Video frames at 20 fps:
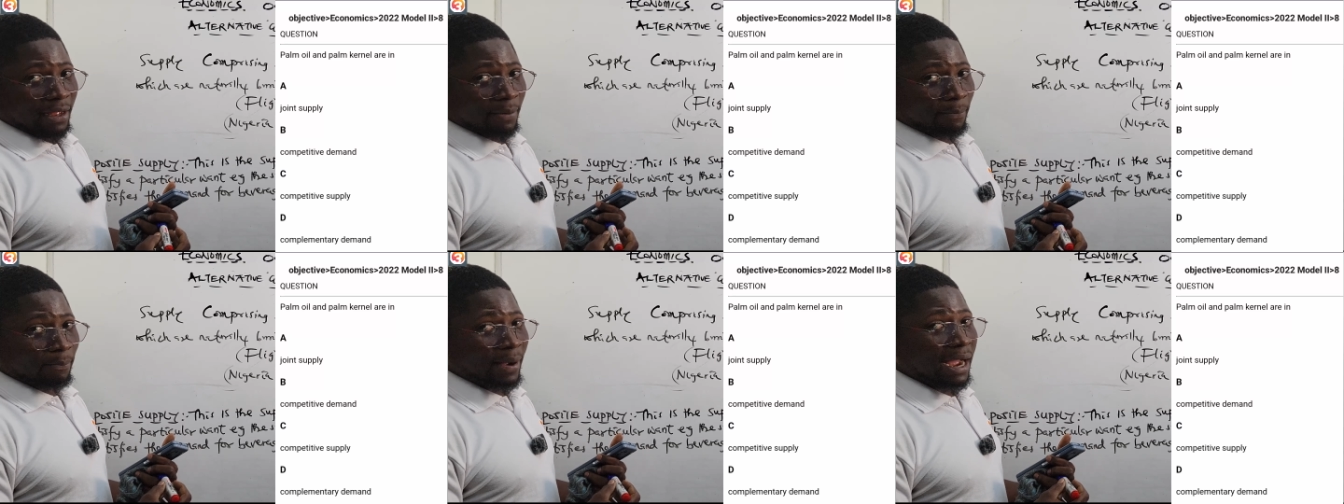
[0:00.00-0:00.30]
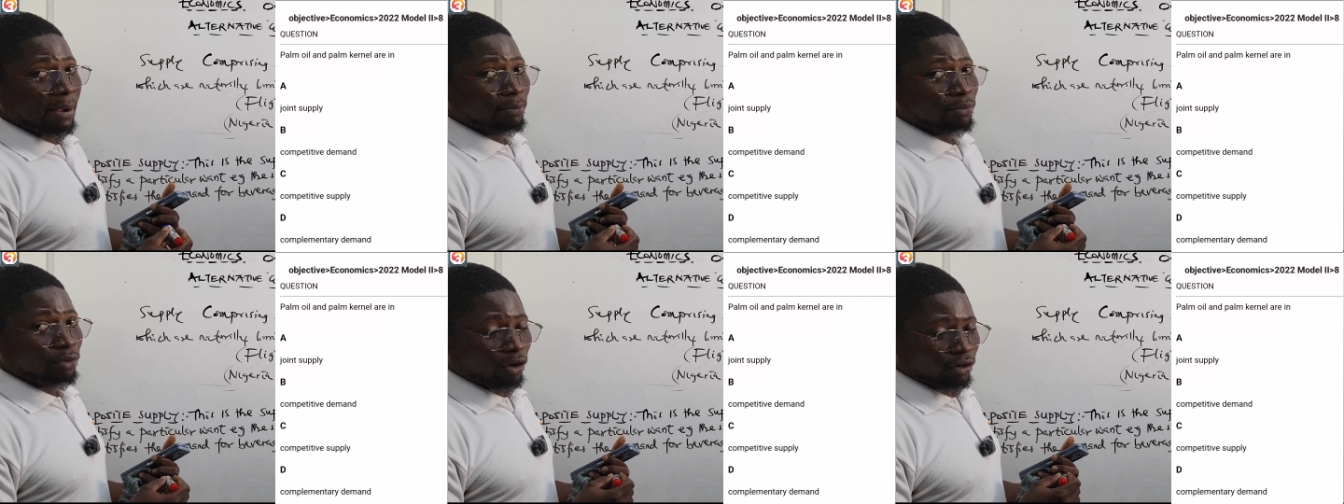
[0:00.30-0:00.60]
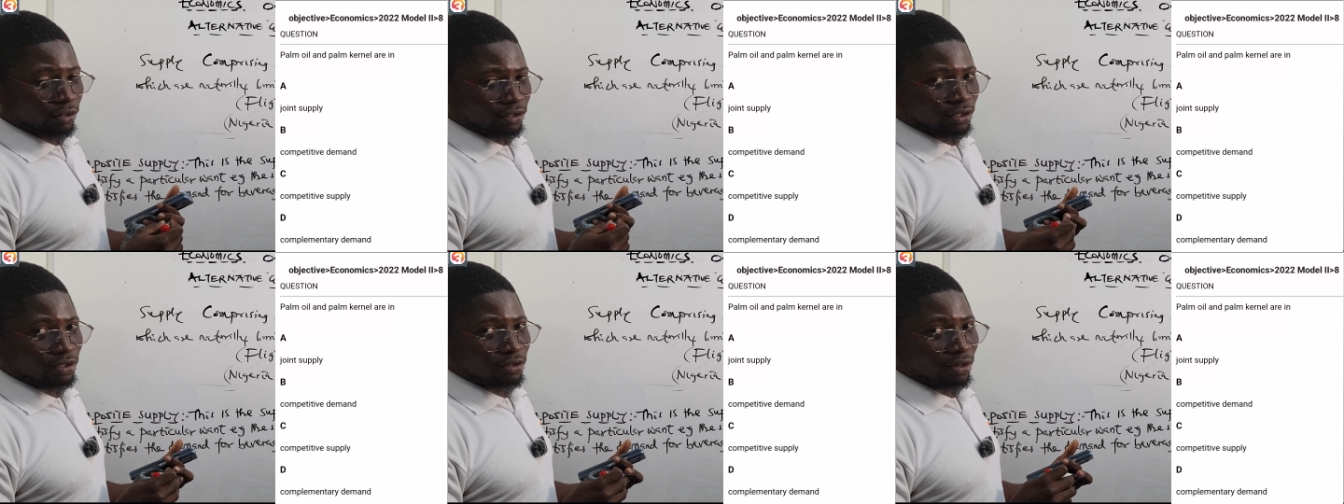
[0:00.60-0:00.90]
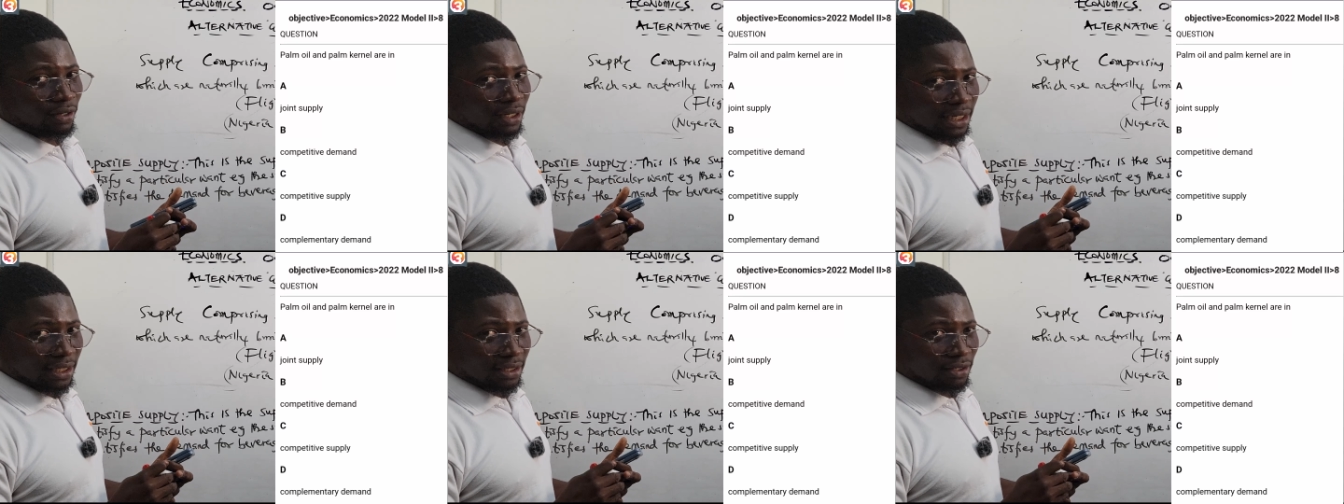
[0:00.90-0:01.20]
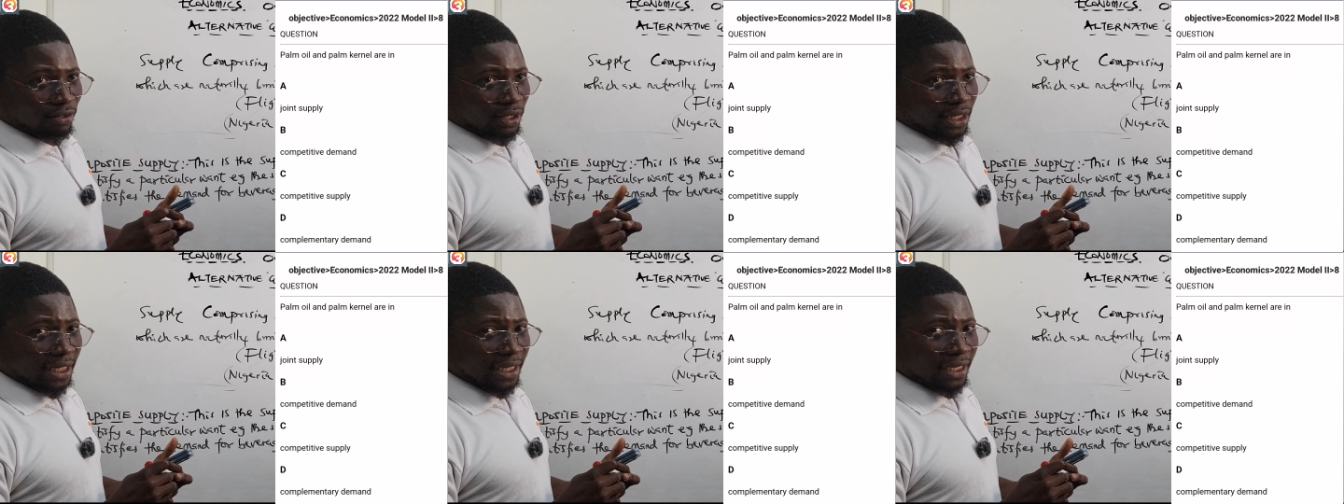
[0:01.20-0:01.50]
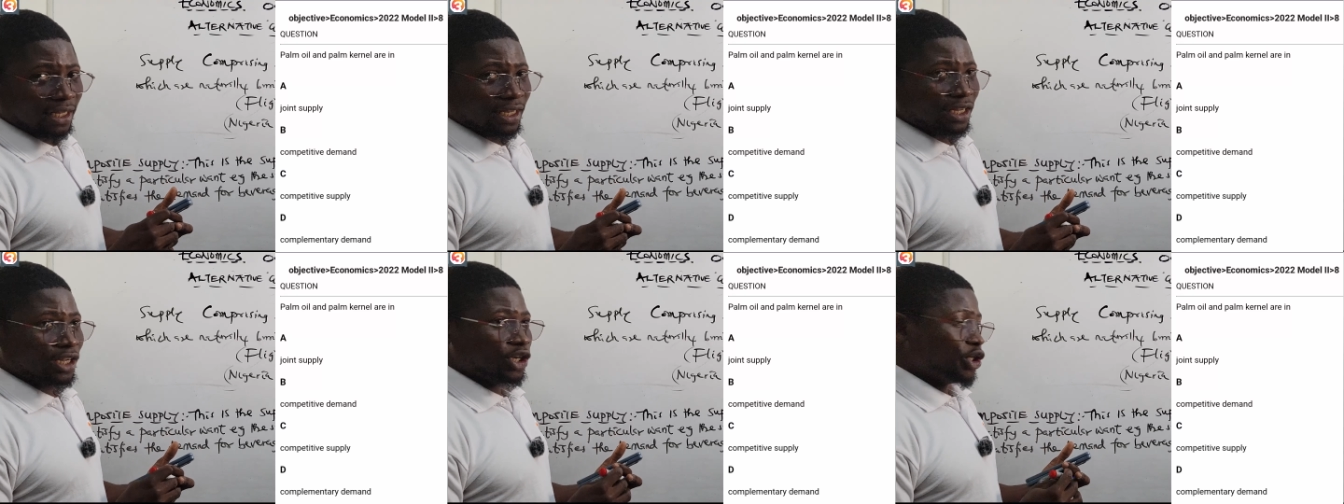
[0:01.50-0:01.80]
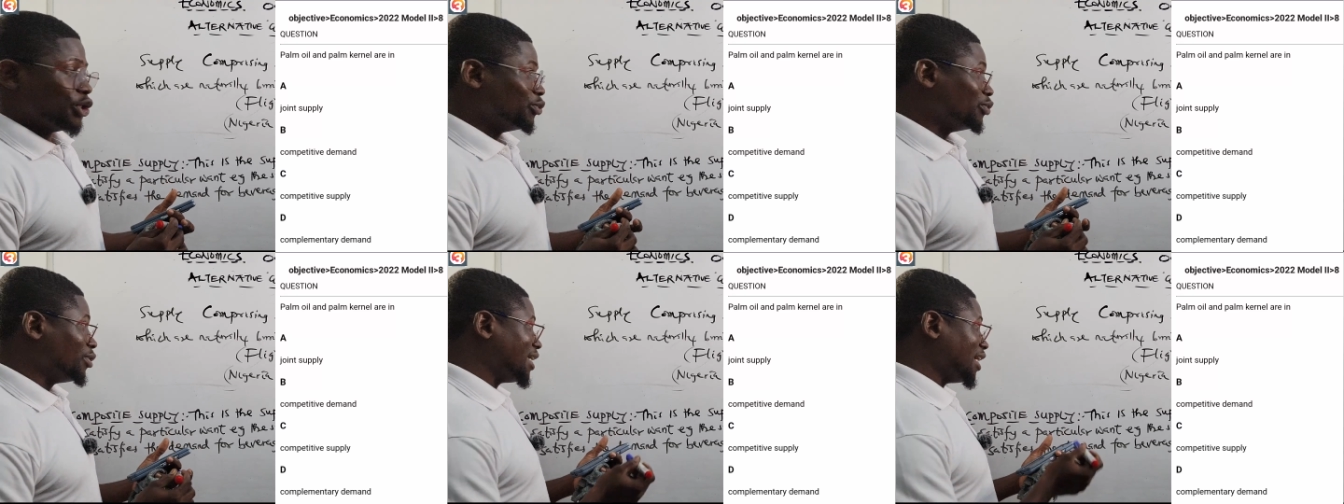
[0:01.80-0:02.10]
palm nuts on it, okay,
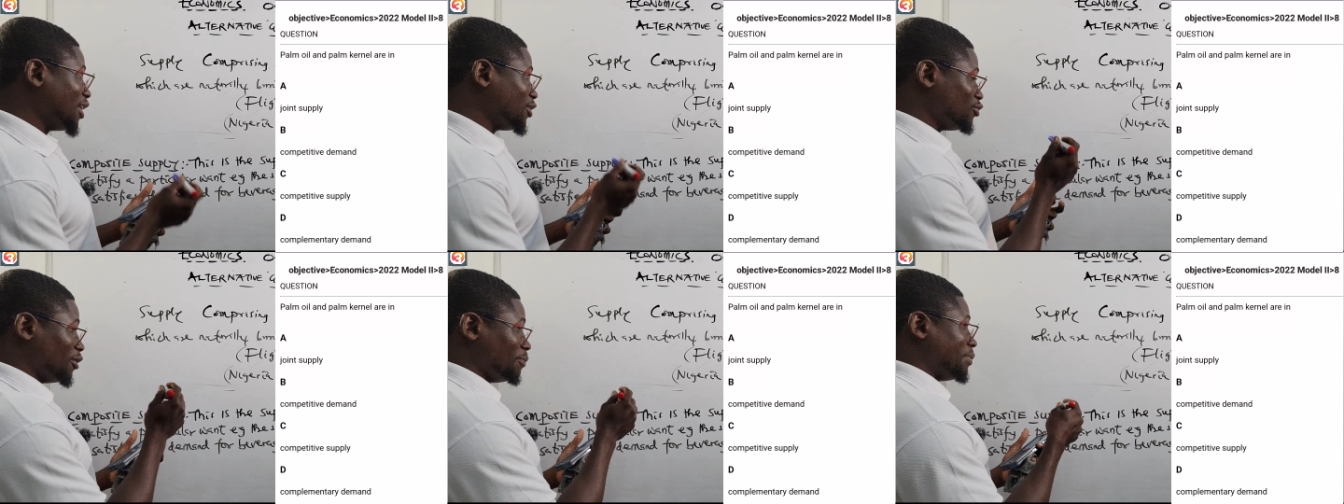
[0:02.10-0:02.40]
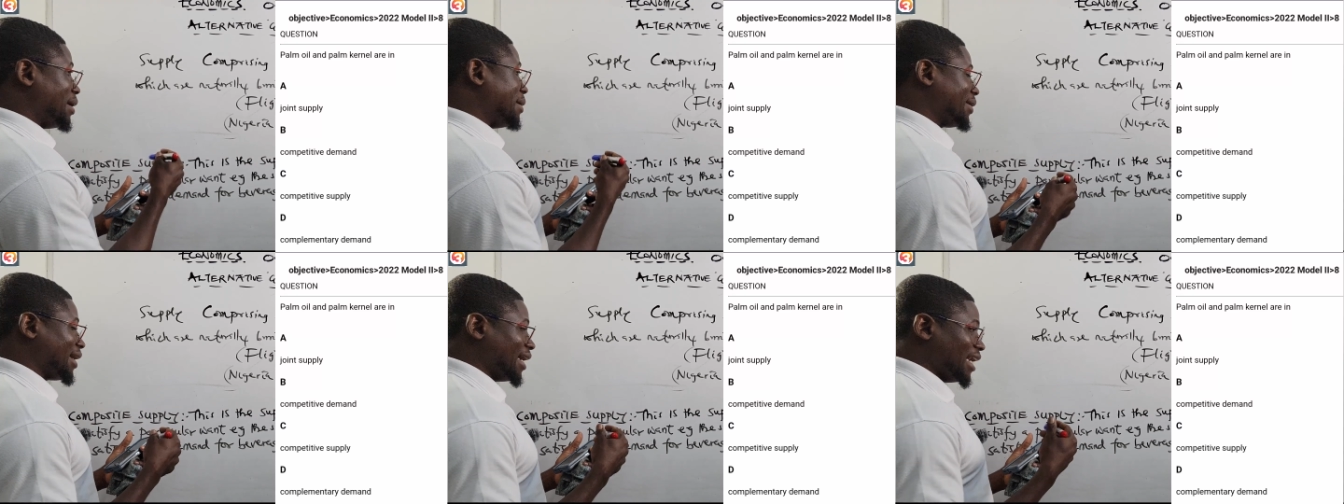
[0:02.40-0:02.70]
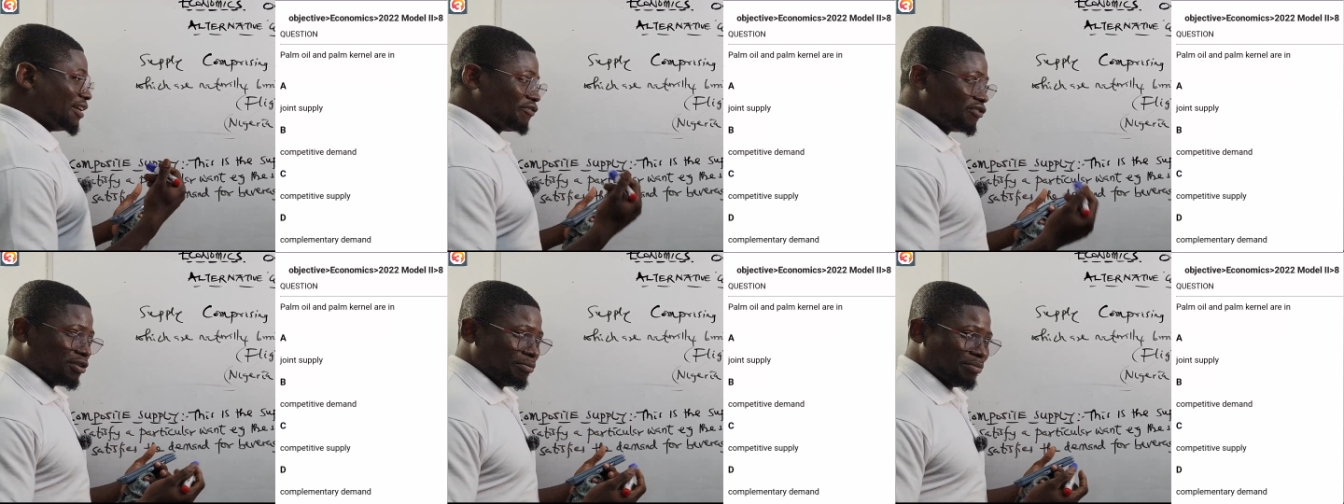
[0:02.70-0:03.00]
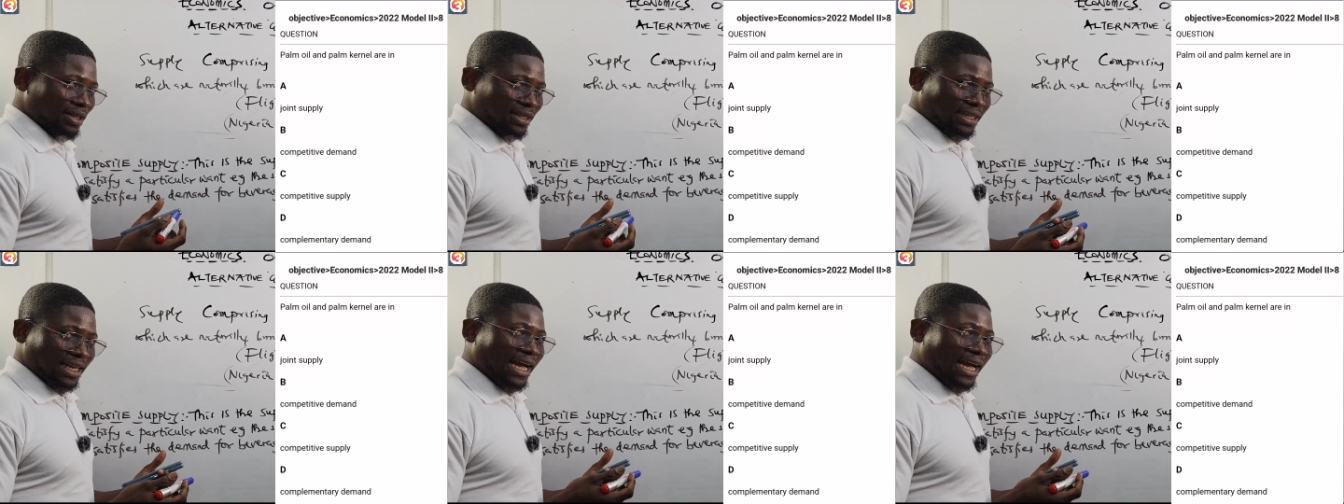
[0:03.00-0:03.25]
you will get what palm kernel from it.